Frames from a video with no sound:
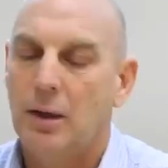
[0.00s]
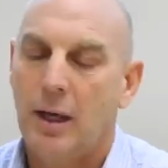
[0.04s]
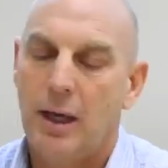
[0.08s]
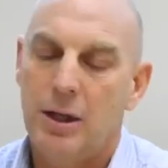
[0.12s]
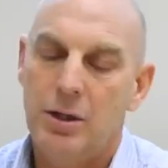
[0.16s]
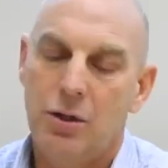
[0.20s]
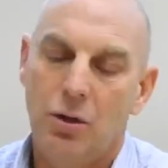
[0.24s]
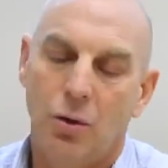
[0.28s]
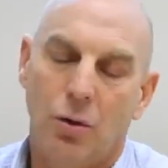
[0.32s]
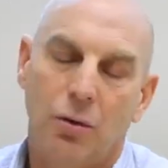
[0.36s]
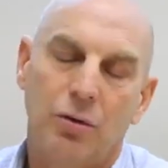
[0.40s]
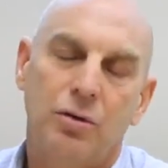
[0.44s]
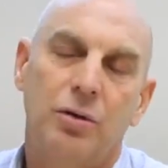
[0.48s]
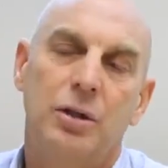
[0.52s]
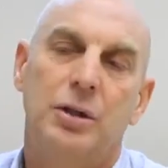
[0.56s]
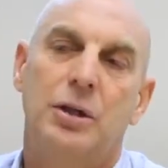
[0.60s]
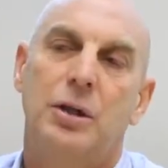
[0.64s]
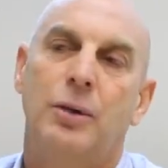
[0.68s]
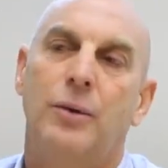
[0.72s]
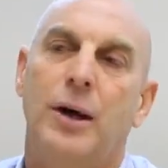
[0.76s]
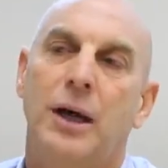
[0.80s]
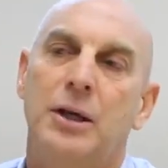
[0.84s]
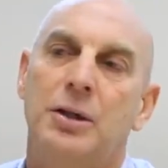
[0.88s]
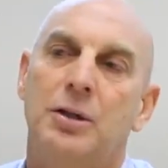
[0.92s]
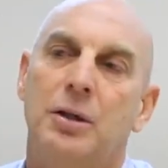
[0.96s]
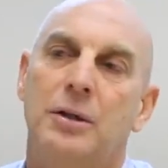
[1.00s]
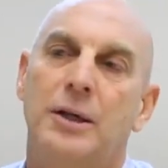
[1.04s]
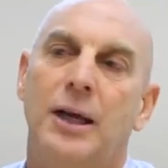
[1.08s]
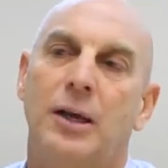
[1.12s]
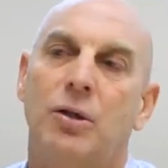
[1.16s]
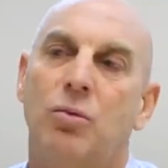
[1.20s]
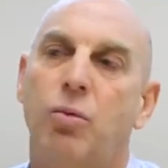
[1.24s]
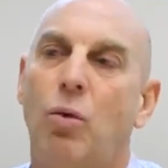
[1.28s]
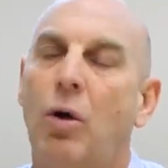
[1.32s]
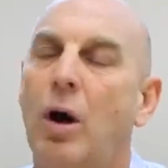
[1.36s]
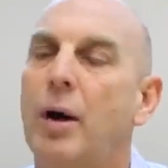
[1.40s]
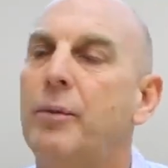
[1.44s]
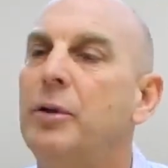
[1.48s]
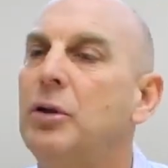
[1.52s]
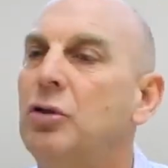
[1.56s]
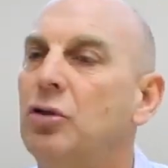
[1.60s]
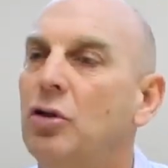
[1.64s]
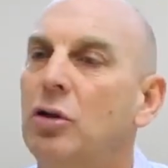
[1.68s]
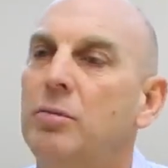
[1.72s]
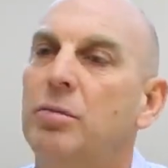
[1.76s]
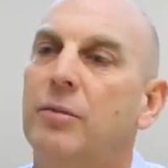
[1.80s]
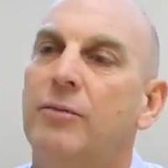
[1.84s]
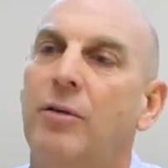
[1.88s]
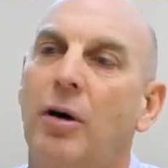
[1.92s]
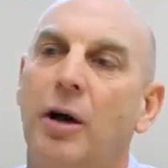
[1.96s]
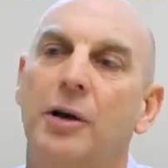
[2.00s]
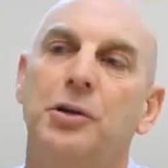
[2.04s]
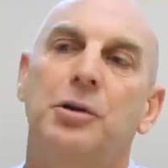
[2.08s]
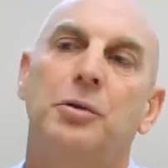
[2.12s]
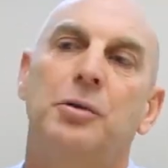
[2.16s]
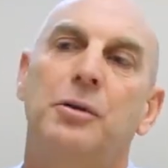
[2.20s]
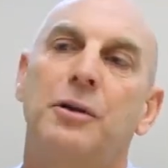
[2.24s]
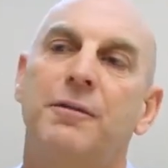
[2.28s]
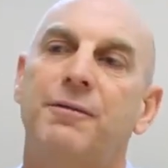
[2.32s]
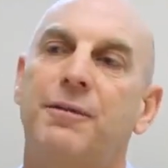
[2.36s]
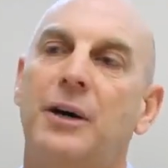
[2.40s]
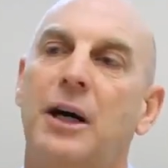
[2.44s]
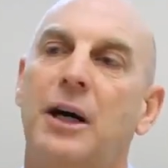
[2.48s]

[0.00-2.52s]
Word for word: In your situation, that's why we supervise you on a